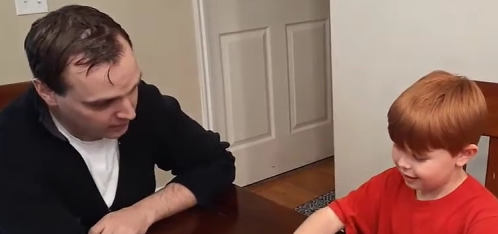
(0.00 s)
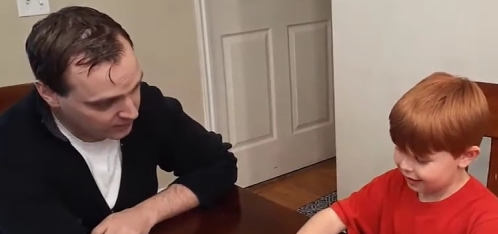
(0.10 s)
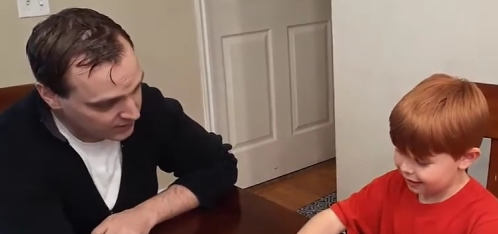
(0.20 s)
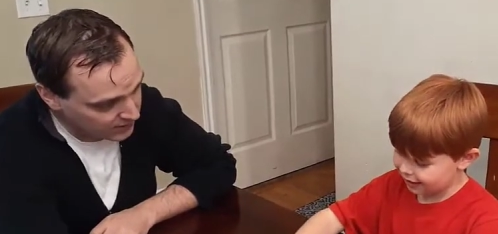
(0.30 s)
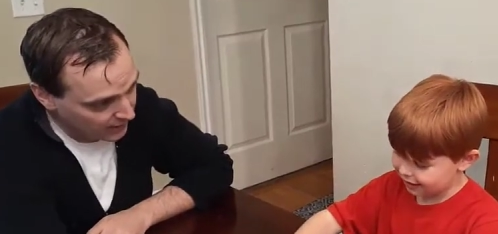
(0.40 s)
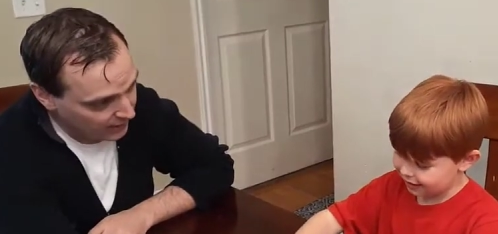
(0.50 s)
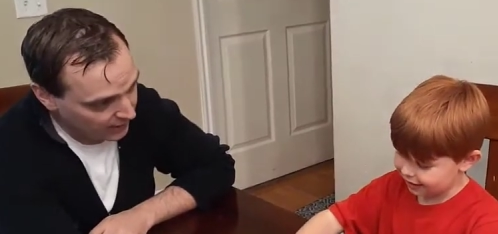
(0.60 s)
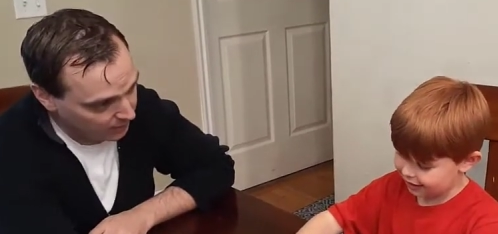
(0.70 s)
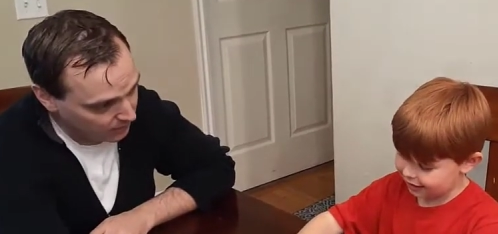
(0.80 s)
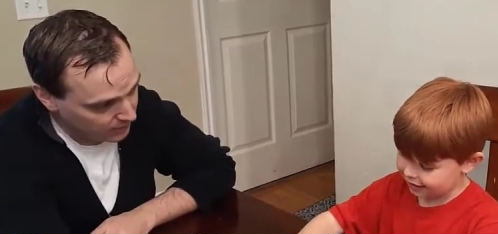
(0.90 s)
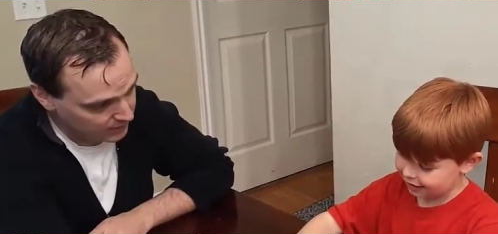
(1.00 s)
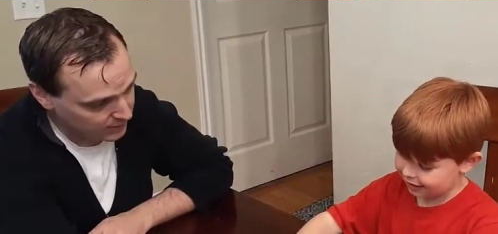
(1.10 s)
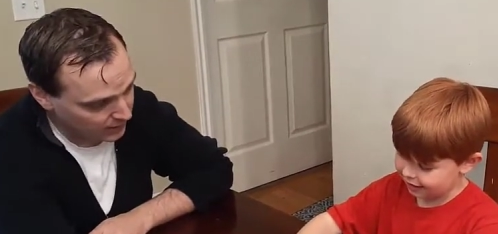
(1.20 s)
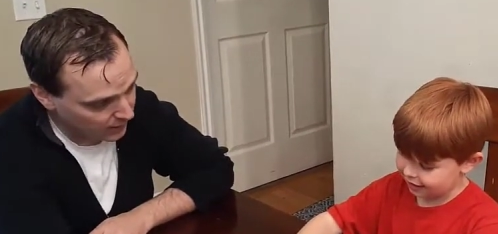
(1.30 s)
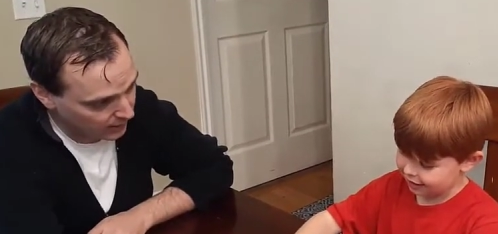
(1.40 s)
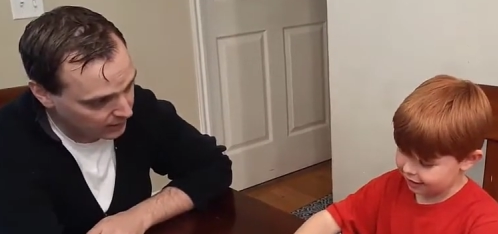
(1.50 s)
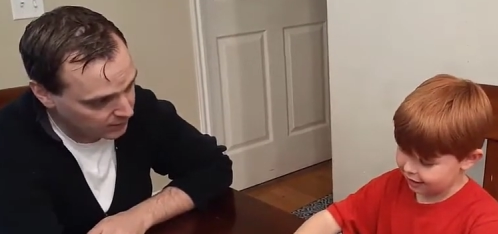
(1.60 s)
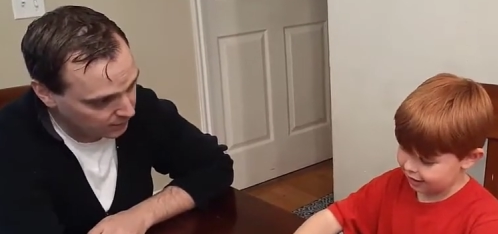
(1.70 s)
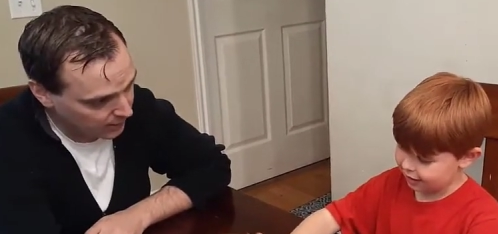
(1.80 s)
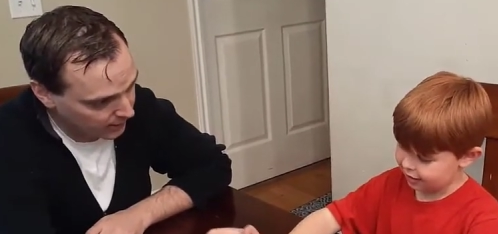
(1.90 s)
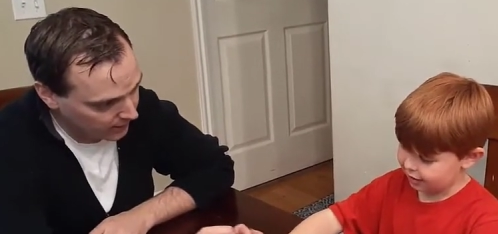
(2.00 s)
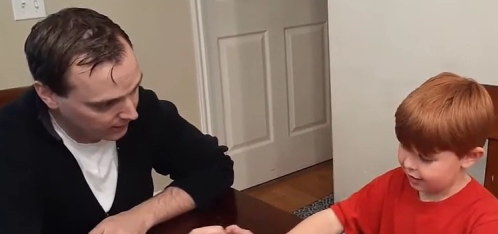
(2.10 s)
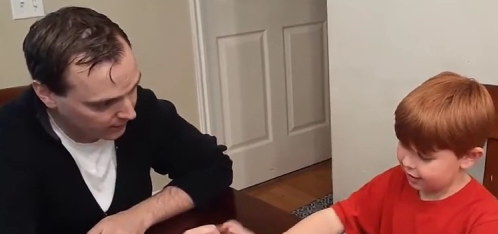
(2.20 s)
Speaker 1: the same size, okay?